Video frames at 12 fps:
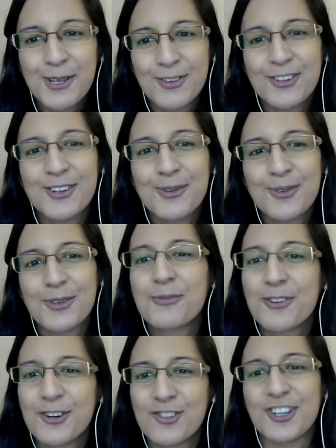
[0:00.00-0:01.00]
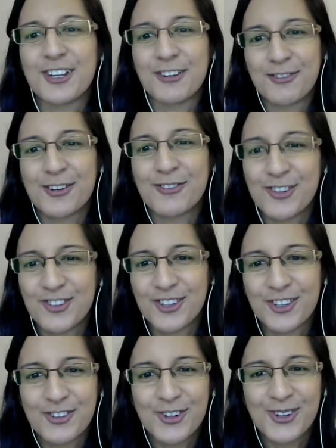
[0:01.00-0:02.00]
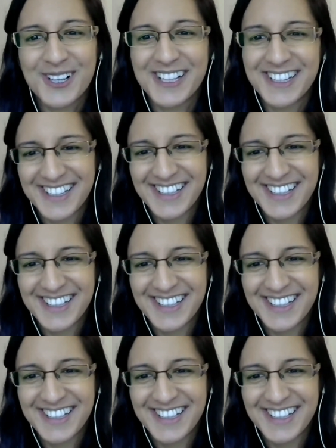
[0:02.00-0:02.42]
we used to use Subversion for version control.